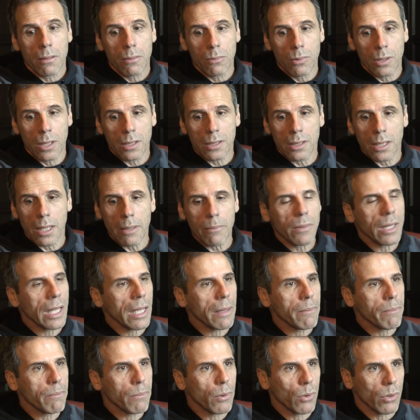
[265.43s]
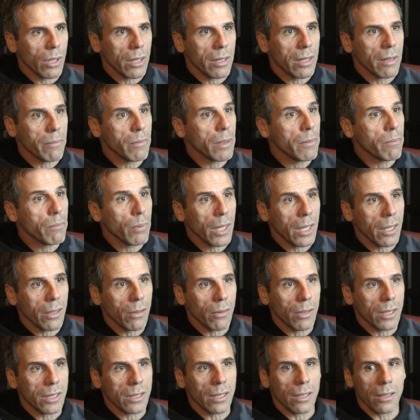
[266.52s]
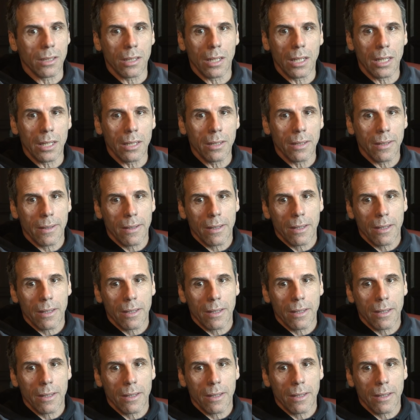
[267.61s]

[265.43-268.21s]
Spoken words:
with the same tempo that they've been playing recently,